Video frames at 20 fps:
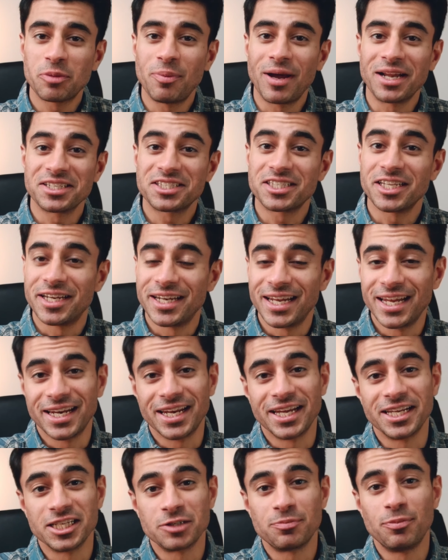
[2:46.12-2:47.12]
Manson, in
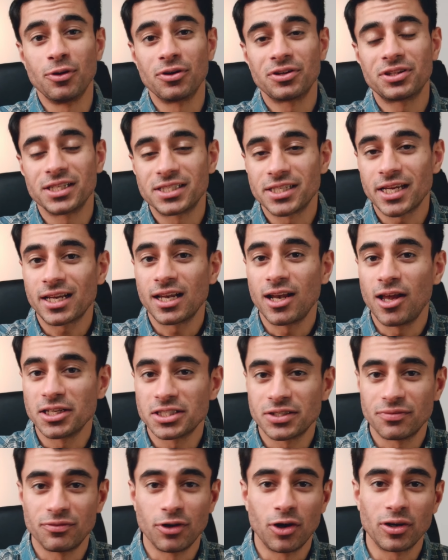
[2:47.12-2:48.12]
his book, The Subtle Art
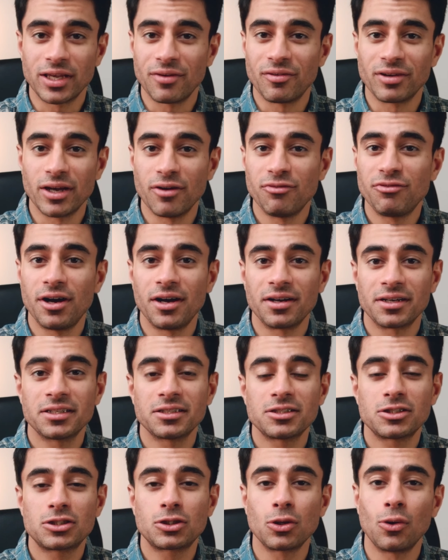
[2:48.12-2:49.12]
of Not Giving a Fuck,
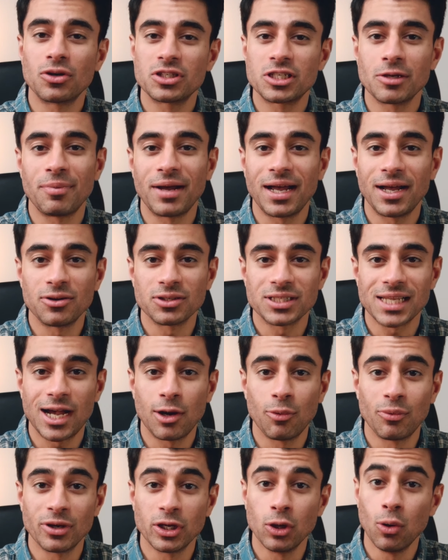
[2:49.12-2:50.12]
talks about
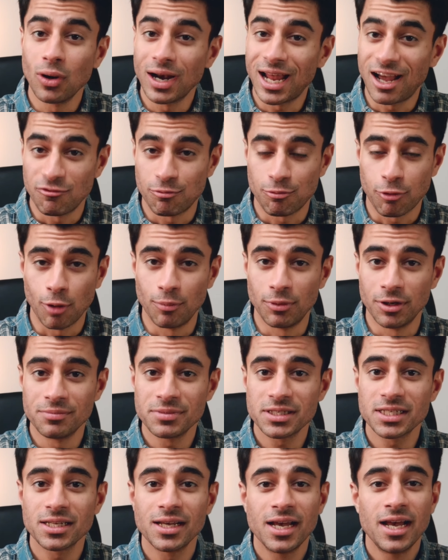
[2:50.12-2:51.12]
how we all have
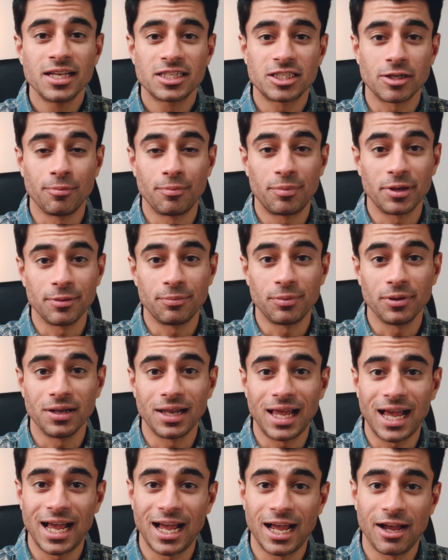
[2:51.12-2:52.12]
problems. Some people
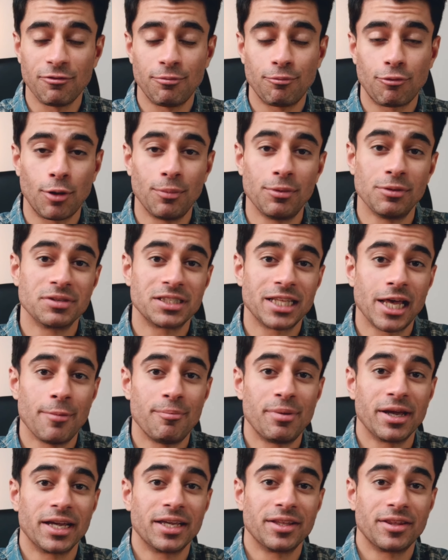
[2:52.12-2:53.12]
have problems that are
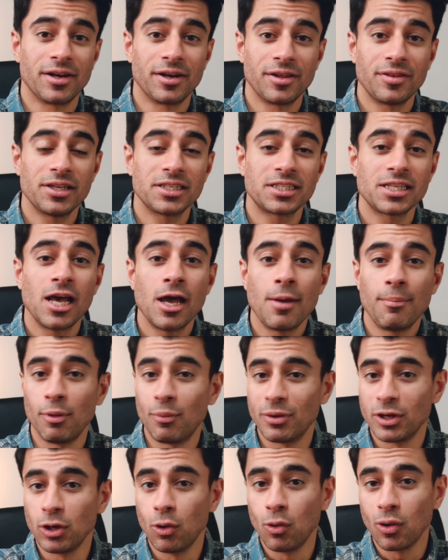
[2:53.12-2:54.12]
bigger than others, but
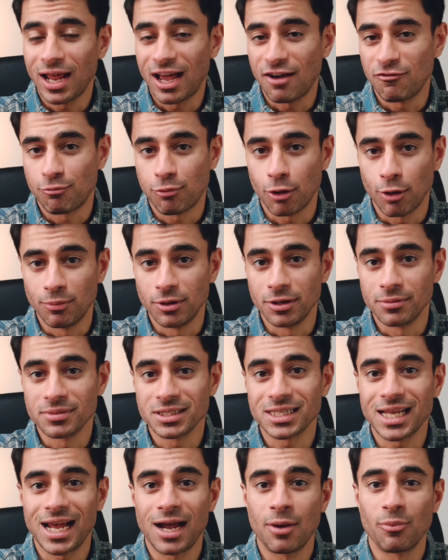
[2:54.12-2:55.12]
we all have
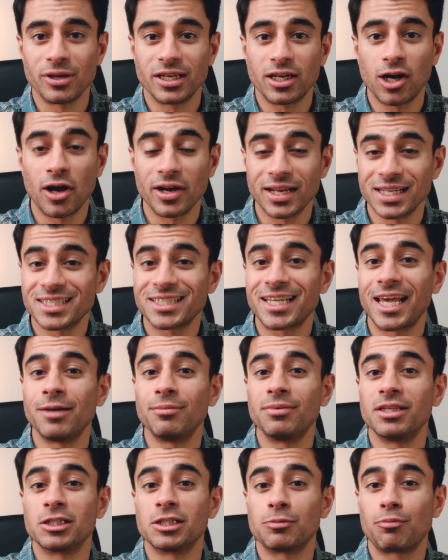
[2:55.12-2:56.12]
problems and we can't escape
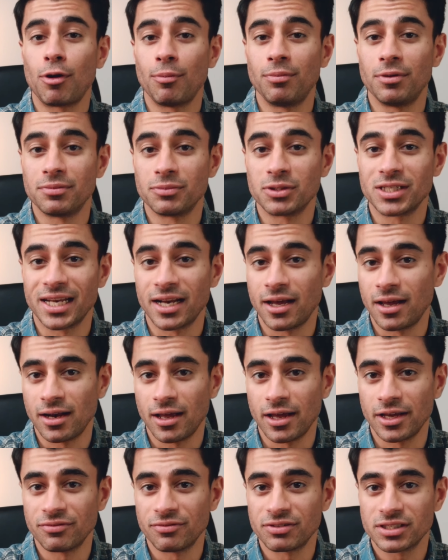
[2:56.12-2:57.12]
these problems in our
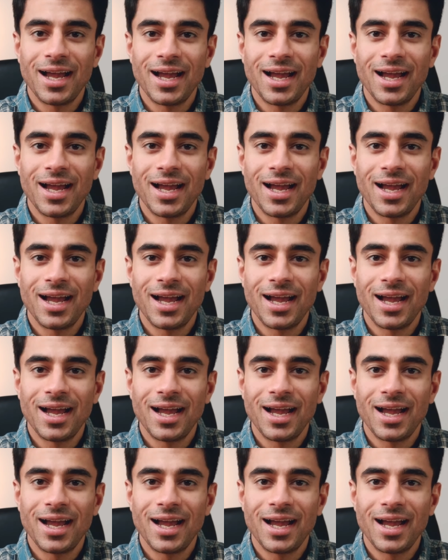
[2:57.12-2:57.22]
lives.